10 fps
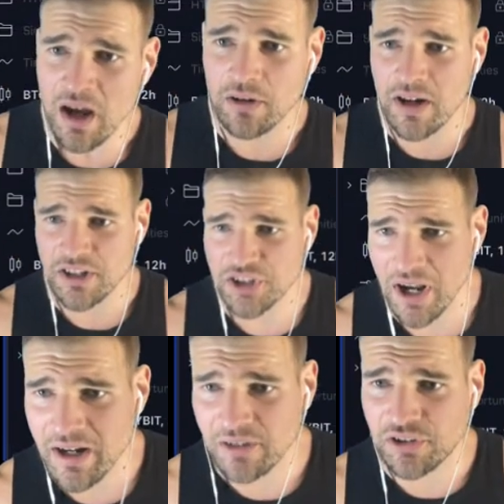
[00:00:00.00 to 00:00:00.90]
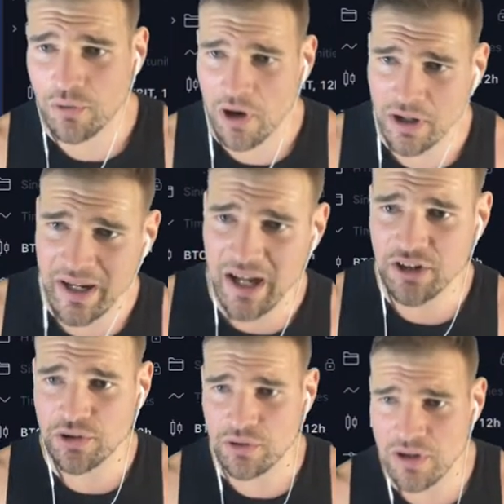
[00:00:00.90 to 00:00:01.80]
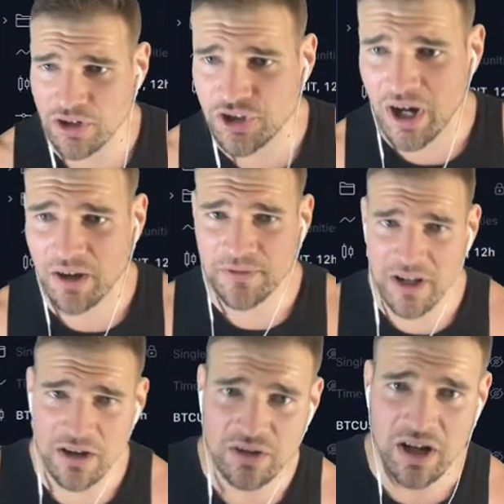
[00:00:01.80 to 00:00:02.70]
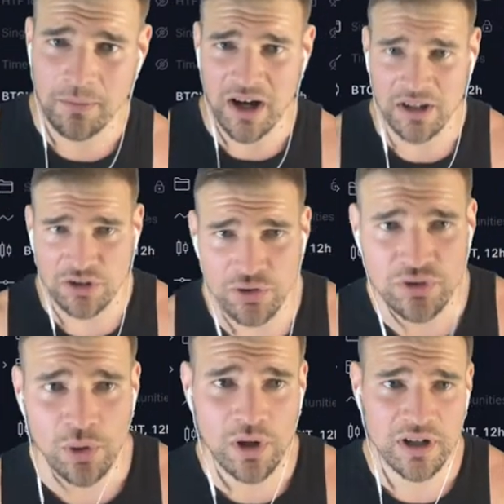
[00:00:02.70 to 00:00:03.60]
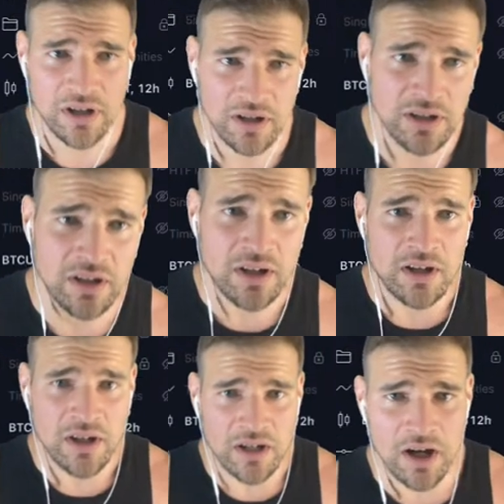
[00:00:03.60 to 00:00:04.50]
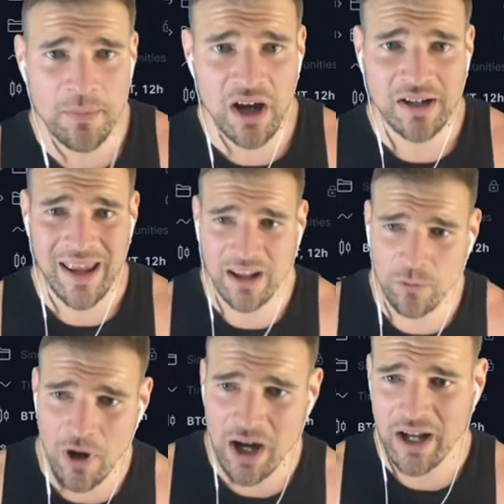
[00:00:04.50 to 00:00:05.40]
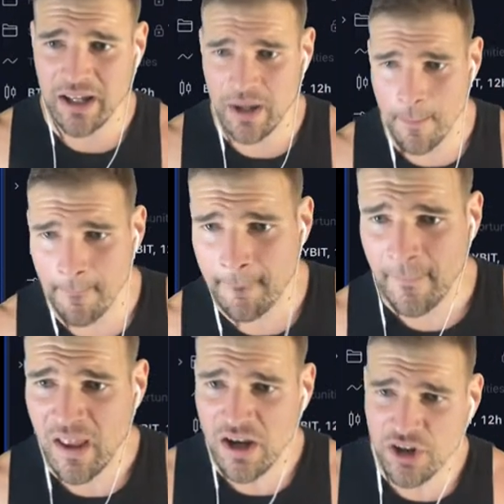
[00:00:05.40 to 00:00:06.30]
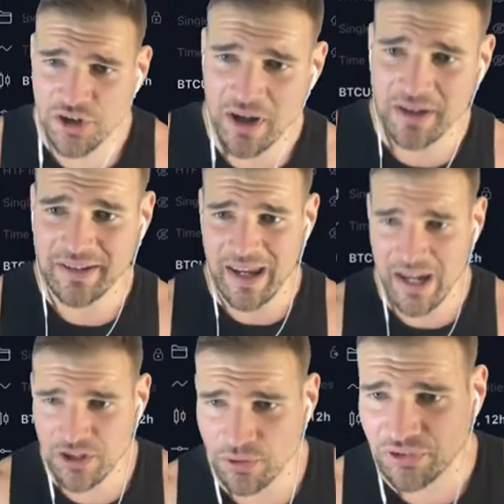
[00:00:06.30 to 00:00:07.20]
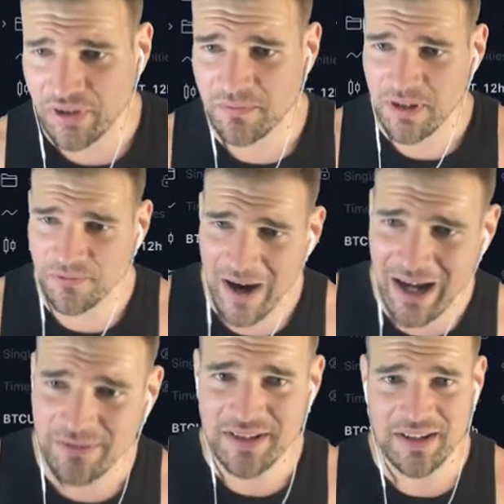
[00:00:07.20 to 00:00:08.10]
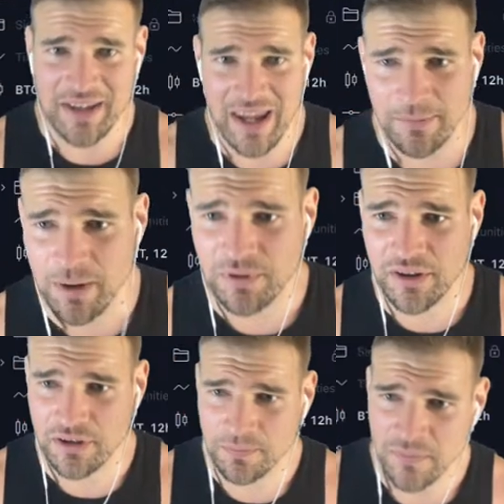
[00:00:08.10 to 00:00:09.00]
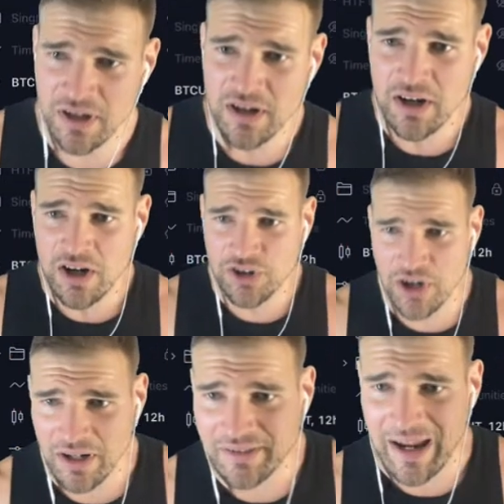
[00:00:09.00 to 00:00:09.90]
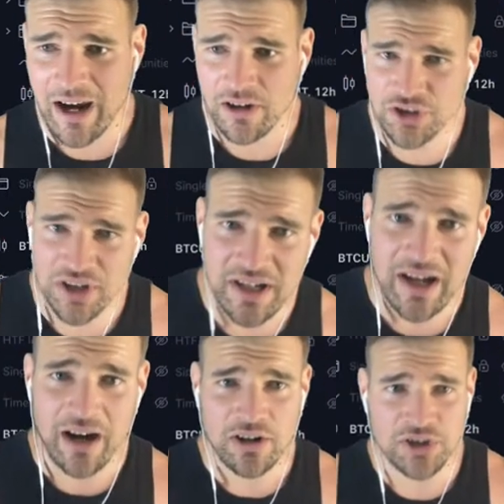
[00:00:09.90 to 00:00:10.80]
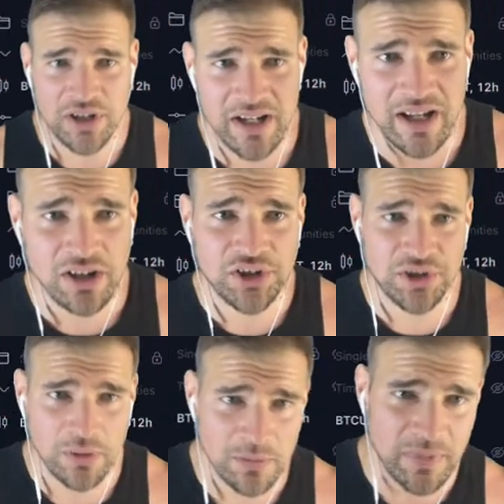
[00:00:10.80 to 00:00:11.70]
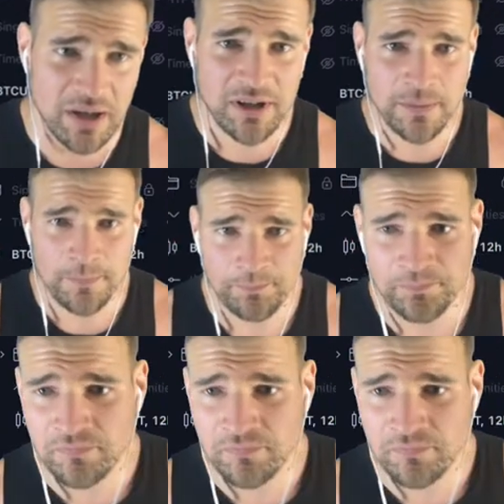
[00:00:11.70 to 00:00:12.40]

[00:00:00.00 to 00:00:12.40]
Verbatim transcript: All right, shout out to Archangel Jaffiel. Come on, New York. Come on, NY. Shout out to Angel75. He says, hey, my brother. Shout out to Aaron G. Aaron G in a short, baby.